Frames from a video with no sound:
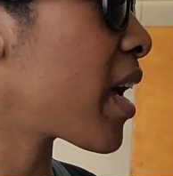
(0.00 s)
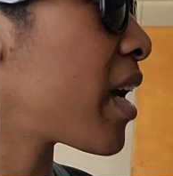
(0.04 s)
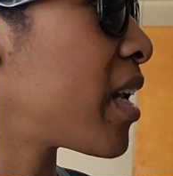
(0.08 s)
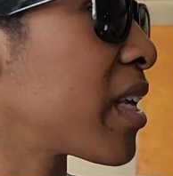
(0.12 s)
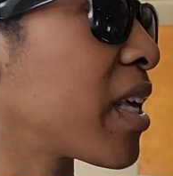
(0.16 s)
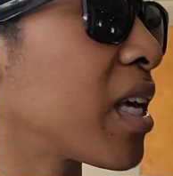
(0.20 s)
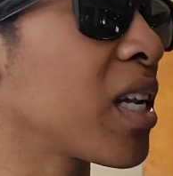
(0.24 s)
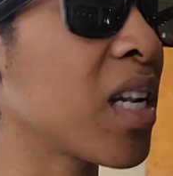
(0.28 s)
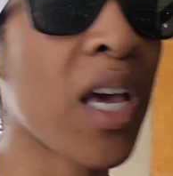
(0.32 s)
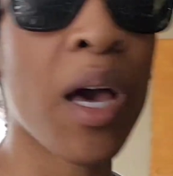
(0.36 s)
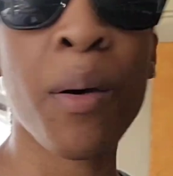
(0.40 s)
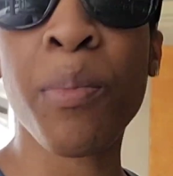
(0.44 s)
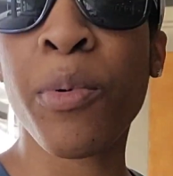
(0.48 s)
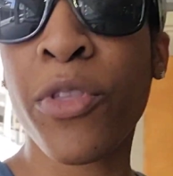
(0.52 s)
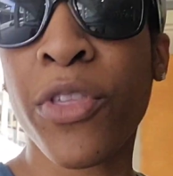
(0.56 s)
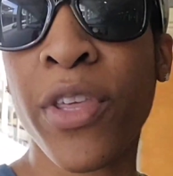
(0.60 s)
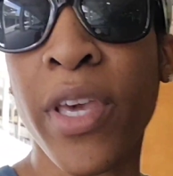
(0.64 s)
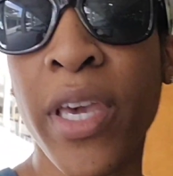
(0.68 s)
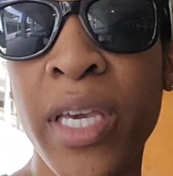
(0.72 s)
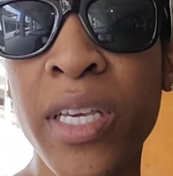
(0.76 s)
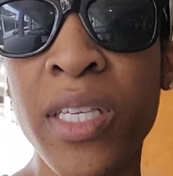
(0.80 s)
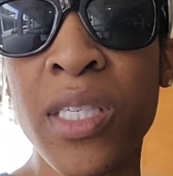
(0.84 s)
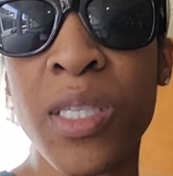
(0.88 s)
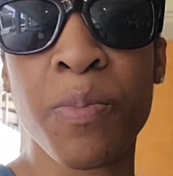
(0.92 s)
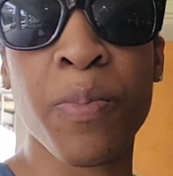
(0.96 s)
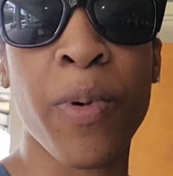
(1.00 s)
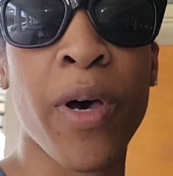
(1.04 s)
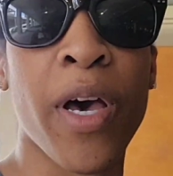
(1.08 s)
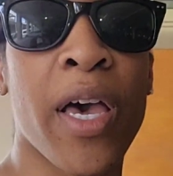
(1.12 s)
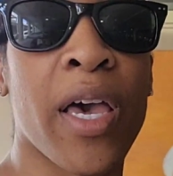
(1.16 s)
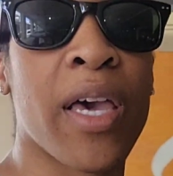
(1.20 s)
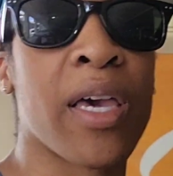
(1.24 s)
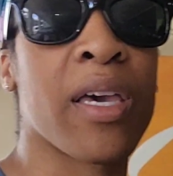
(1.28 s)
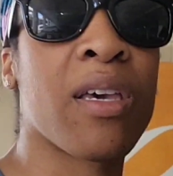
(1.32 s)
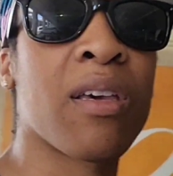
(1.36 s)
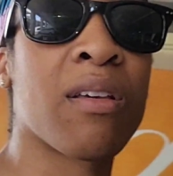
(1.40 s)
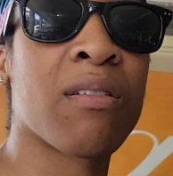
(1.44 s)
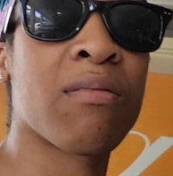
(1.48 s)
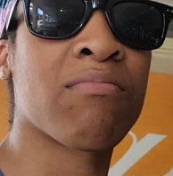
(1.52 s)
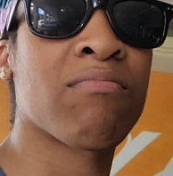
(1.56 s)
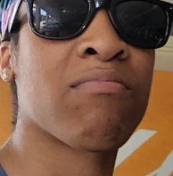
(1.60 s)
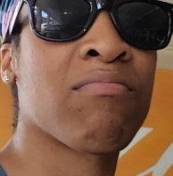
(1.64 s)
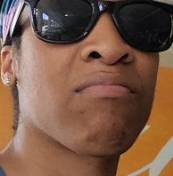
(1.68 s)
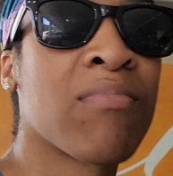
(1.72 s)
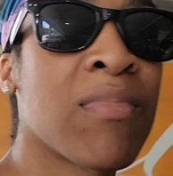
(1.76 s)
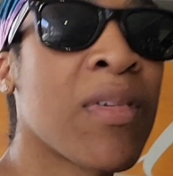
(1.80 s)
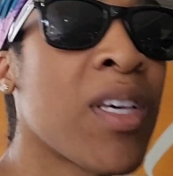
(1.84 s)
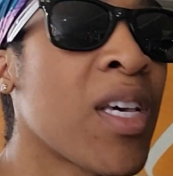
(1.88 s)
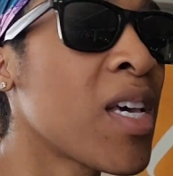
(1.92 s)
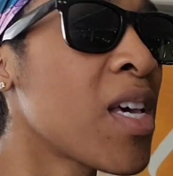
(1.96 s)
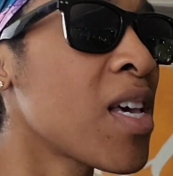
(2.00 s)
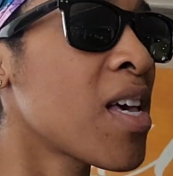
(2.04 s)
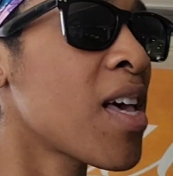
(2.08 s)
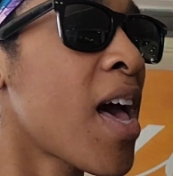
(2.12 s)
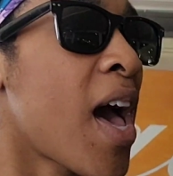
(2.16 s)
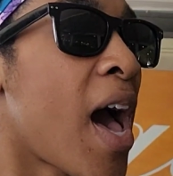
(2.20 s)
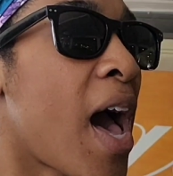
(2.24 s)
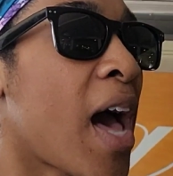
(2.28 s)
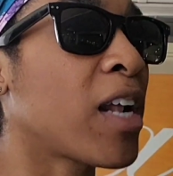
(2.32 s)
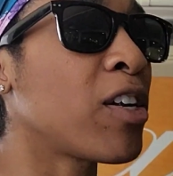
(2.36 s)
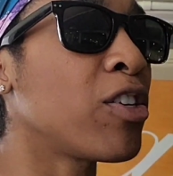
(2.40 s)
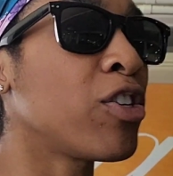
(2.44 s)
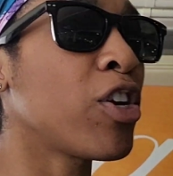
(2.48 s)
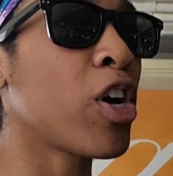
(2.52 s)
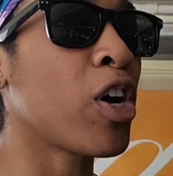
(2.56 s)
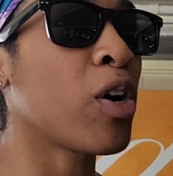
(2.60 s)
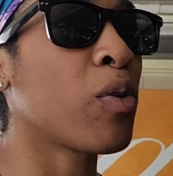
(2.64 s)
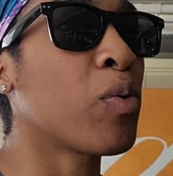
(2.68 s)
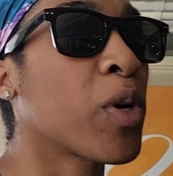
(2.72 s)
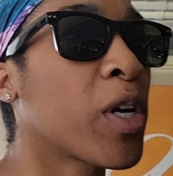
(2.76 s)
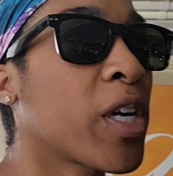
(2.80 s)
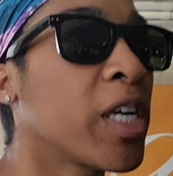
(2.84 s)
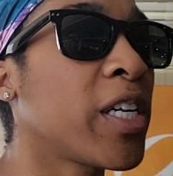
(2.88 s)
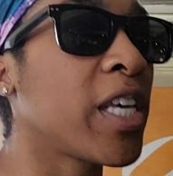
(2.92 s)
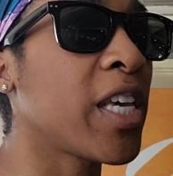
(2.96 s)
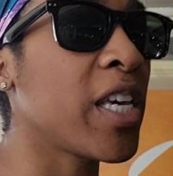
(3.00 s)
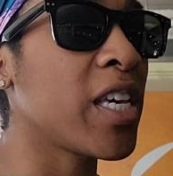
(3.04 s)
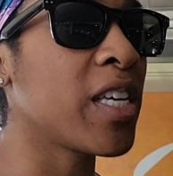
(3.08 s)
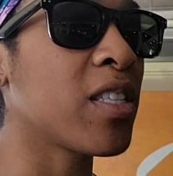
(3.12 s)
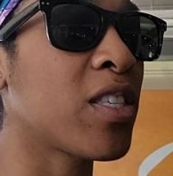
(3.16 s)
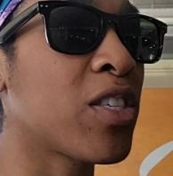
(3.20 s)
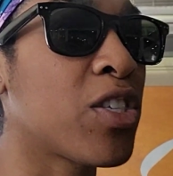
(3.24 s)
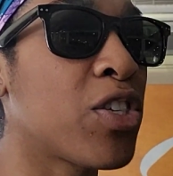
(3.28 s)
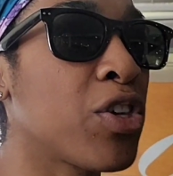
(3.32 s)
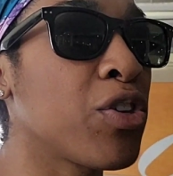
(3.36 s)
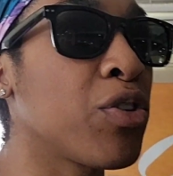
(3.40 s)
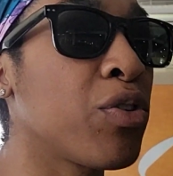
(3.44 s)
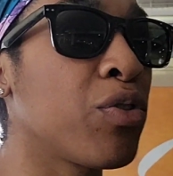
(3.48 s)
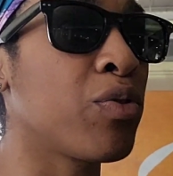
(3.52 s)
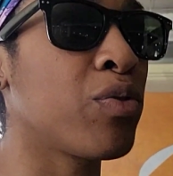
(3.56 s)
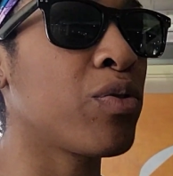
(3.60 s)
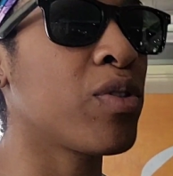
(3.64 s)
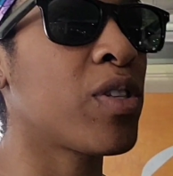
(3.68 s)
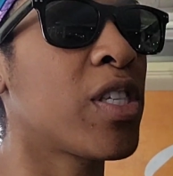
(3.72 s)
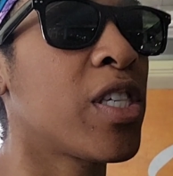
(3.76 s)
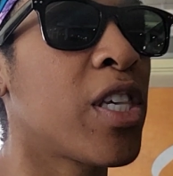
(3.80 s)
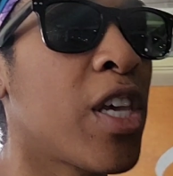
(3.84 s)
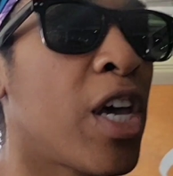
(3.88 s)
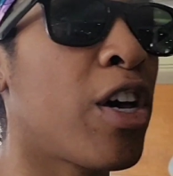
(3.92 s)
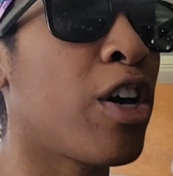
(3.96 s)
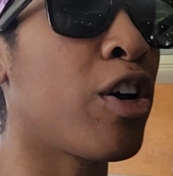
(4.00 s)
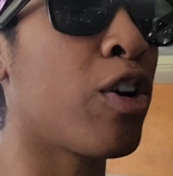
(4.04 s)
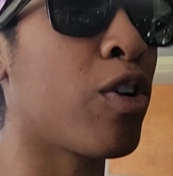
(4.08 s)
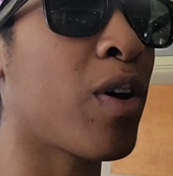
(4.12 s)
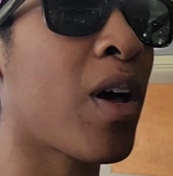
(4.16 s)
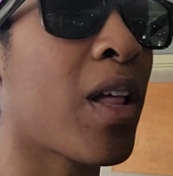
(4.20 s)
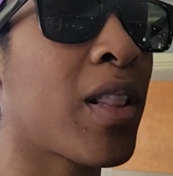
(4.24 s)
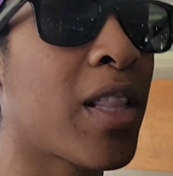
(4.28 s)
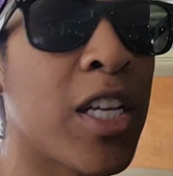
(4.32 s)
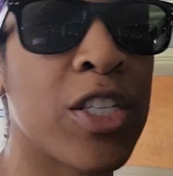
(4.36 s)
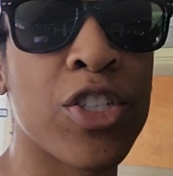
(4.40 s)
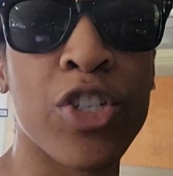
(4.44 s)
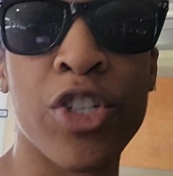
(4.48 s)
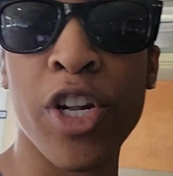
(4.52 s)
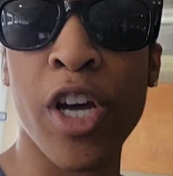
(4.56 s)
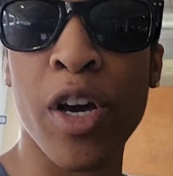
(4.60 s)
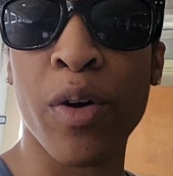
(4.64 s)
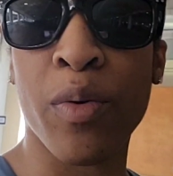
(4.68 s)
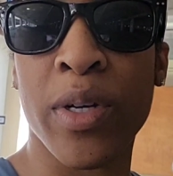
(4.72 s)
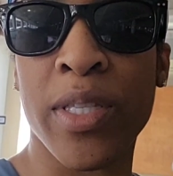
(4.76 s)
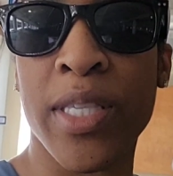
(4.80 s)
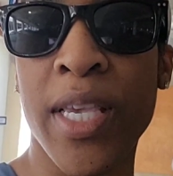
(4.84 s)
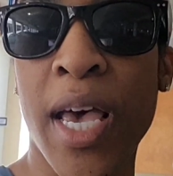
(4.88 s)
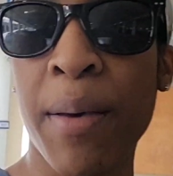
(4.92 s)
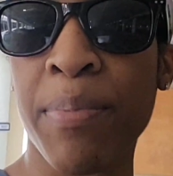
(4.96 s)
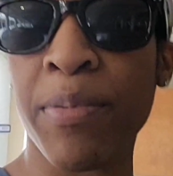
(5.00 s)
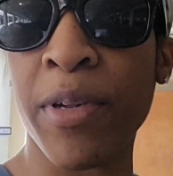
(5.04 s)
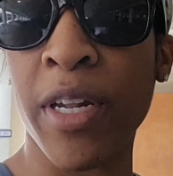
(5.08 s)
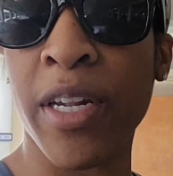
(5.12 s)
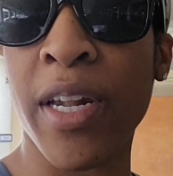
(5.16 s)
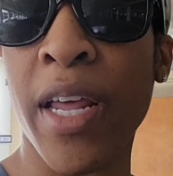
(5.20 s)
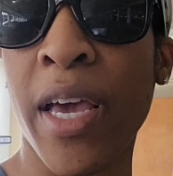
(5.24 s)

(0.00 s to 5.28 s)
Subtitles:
got to get a couple things, but I don't know, we're gonna eat soon, so I'll let you know what's happening